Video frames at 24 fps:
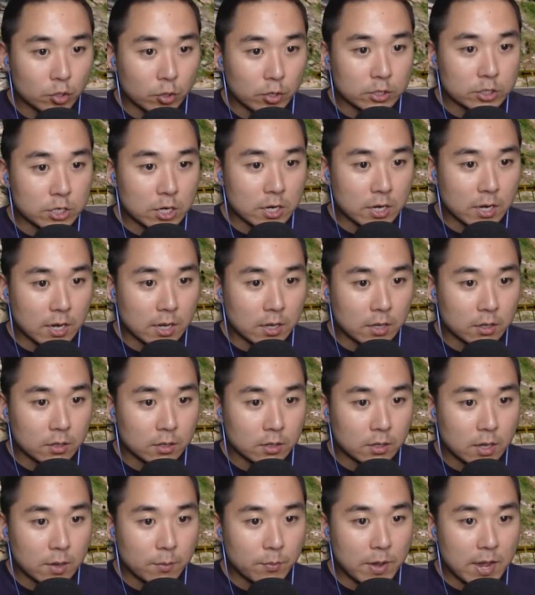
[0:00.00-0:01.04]
Toy
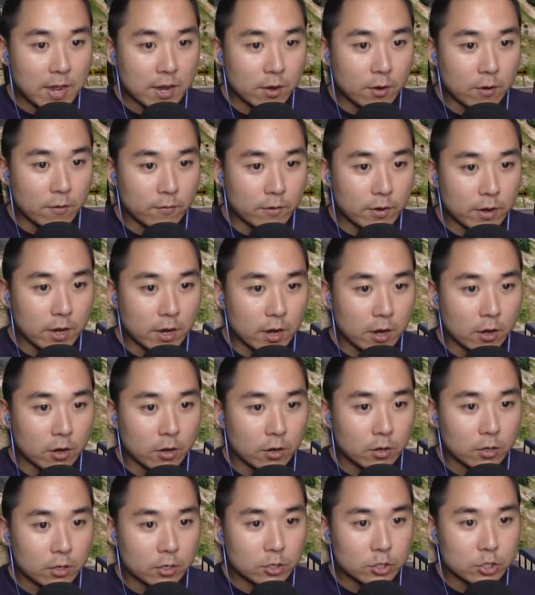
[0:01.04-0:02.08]
Chica! Get back over
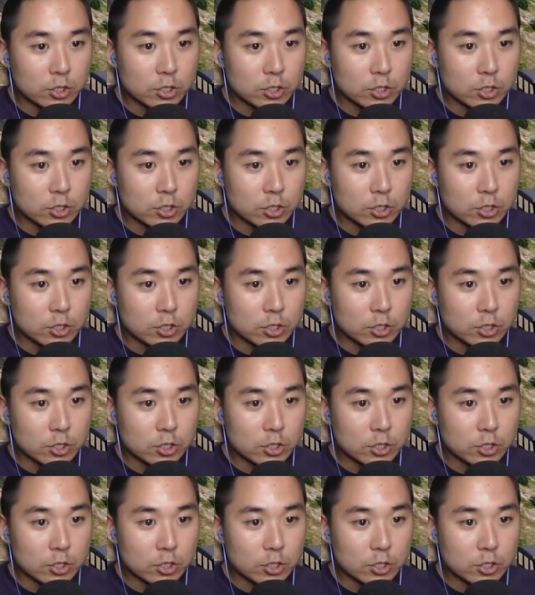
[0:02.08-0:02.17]
here!